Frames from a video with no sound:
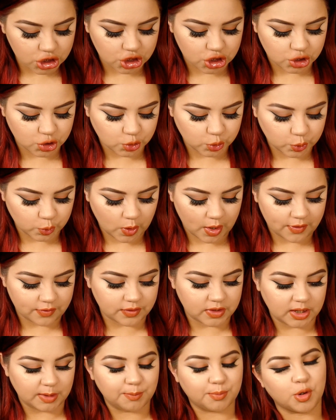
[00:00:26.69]
to
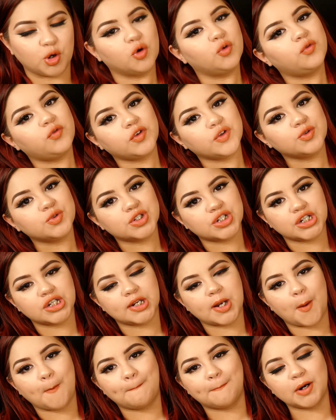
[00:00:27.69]
the Profusion
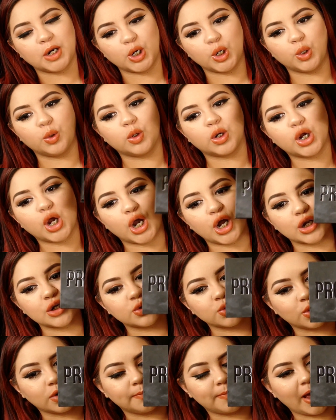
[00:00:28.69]
Pro
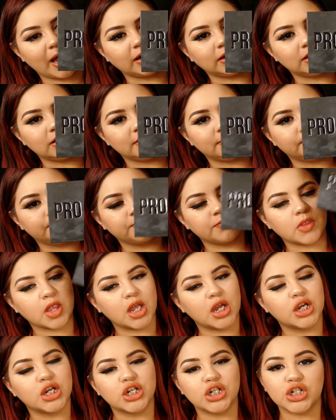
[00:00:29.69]
contour palette.
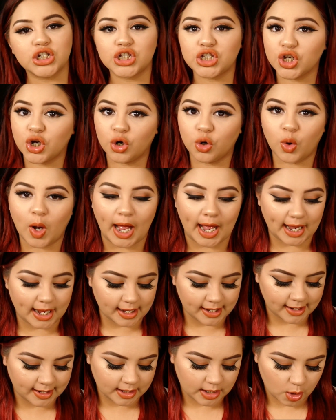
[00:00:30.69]
So
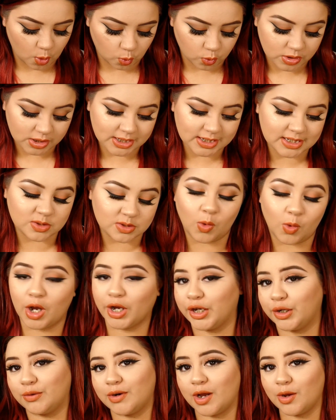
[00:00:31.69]
I was
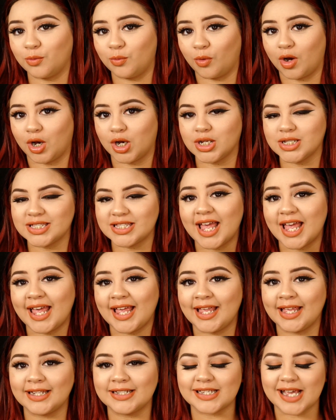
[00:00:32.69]
walking around Ross
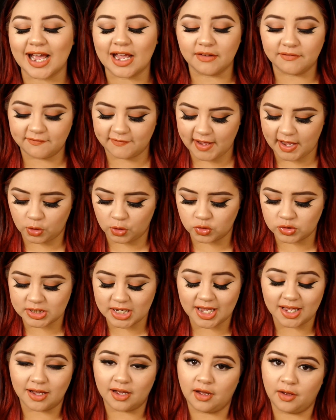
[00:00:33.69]
and I found
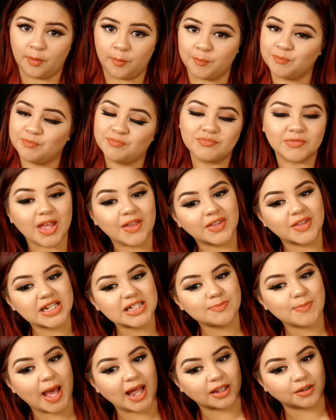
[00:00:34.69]
um,
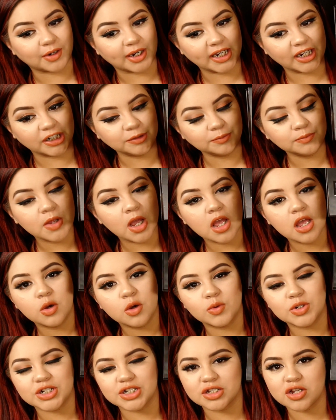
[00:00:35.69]
this palette right here,
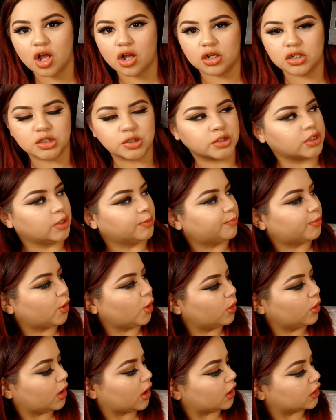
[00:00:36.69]
which is called the
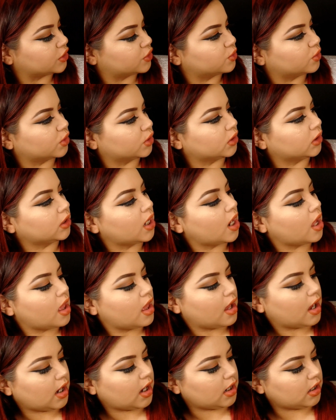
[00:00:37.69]
Pro Contour
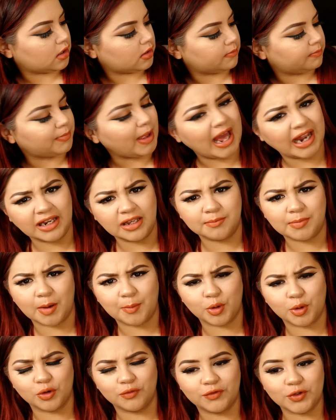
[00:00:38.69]
um, Palette by
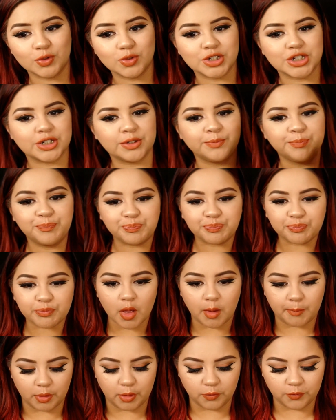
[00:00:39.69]
Profusion.
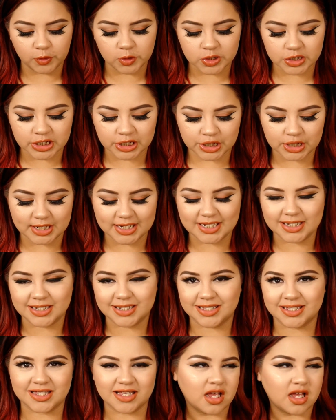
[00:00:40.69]
Profusion
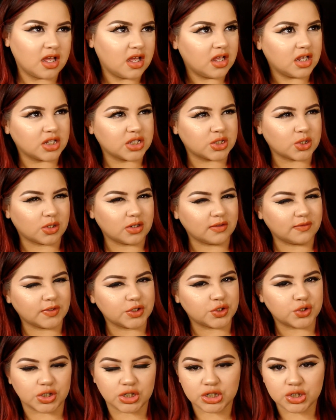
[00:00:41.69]
is sort of
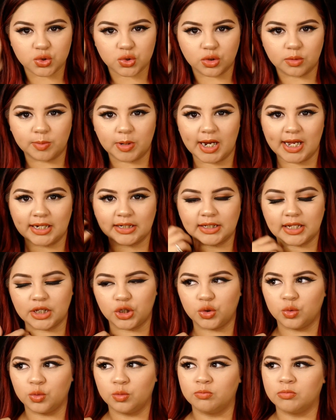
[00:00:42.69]
a drugstore brand
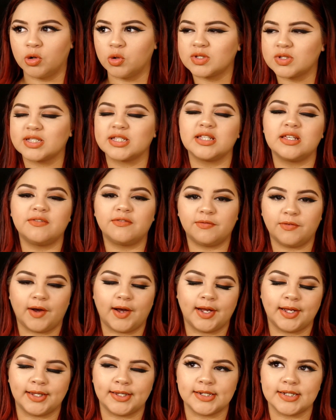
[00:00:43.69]
that you mostly
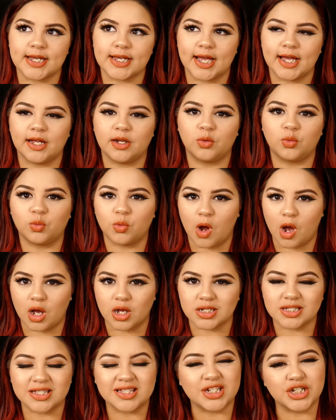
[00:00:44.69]
find at
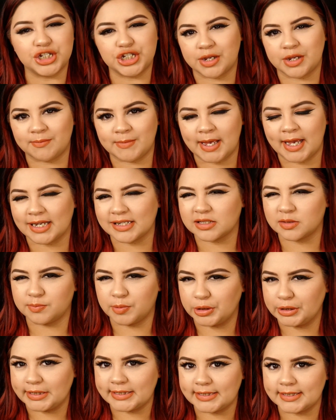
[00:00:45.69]
Ross, TJ Maxx,
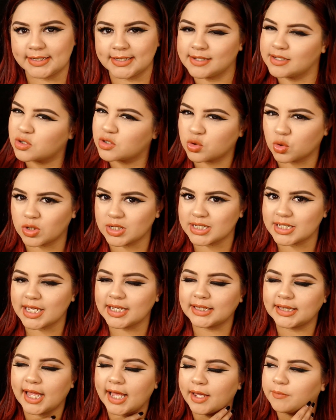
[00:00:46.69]
Burlington, stores
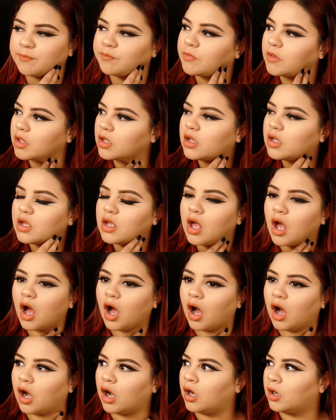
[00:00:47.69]
like that.
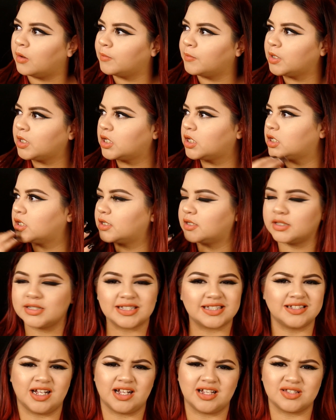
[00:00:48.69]
Um,
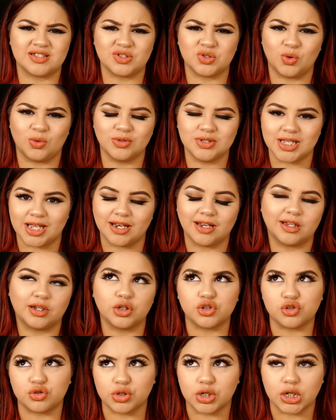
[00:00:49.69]
it's not sold at like
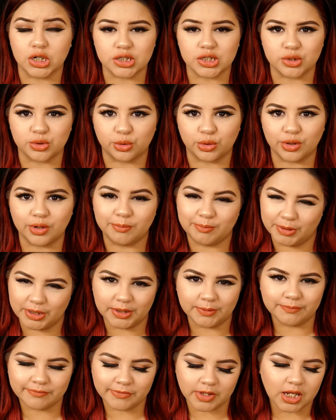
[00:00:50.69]
a drugstore,
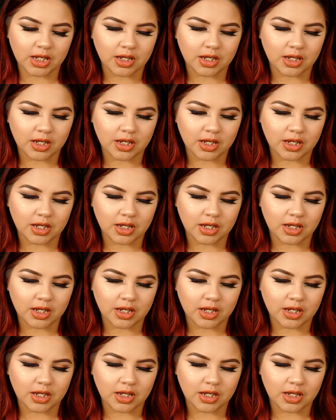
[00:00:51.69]
but